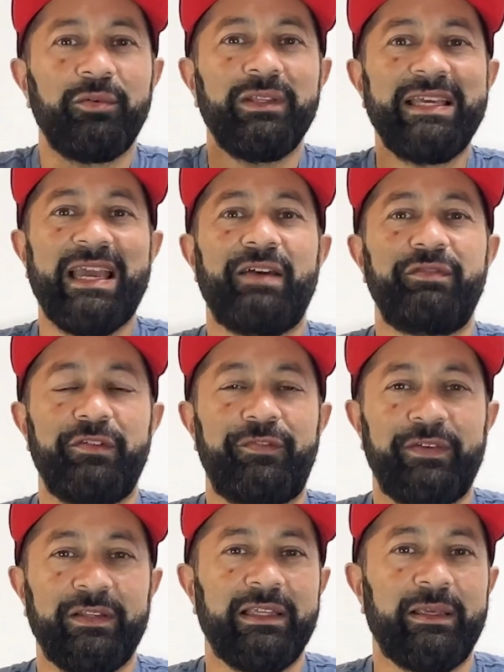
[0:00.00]
really heavy
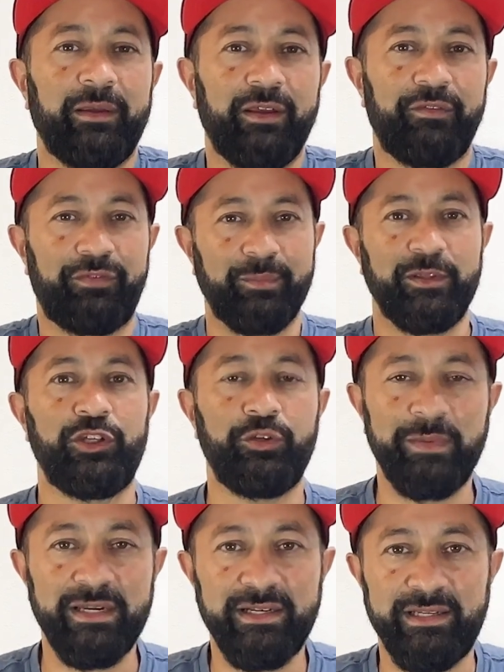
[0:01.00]
feeling from the
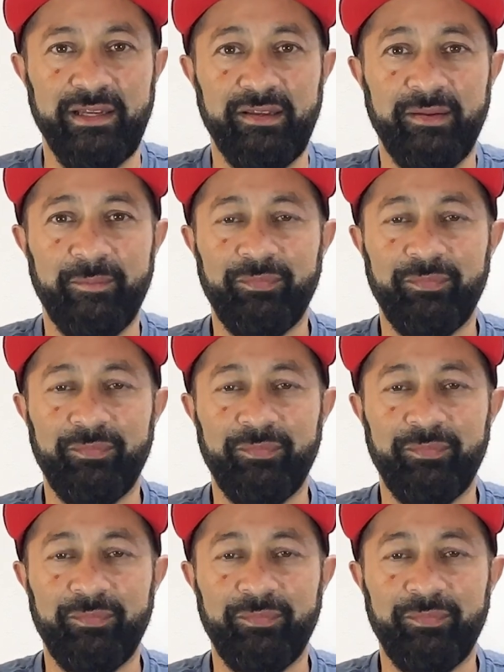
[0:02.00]
humidity.